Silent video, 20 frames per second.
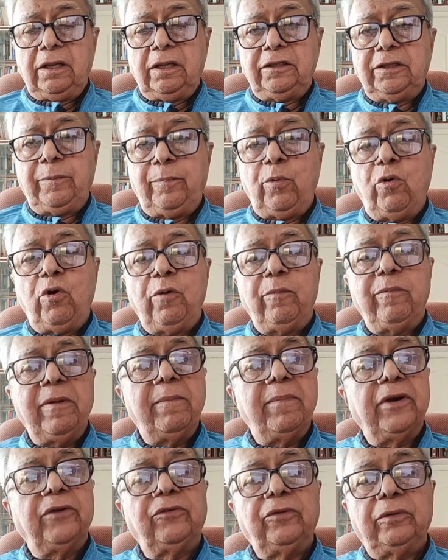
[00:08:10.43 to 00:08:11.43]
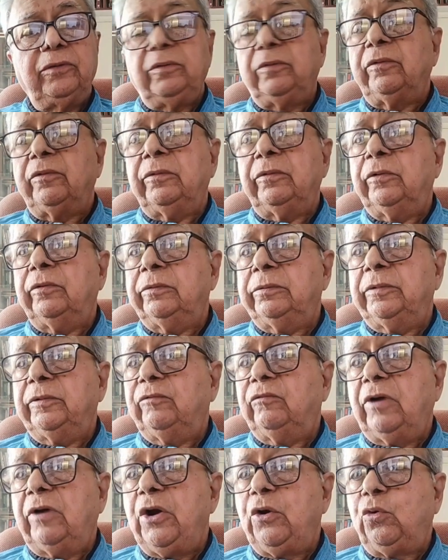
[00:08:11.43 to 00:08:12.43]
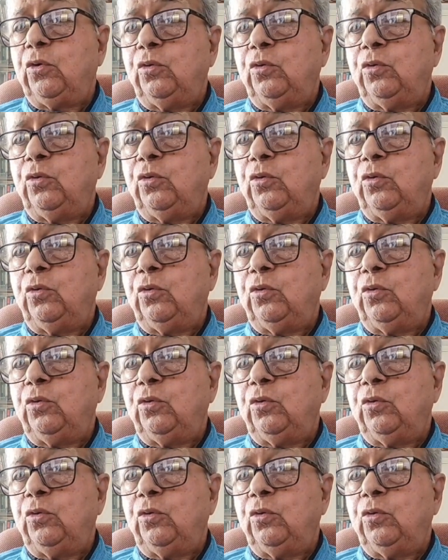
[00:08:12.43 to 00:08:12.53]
The board members want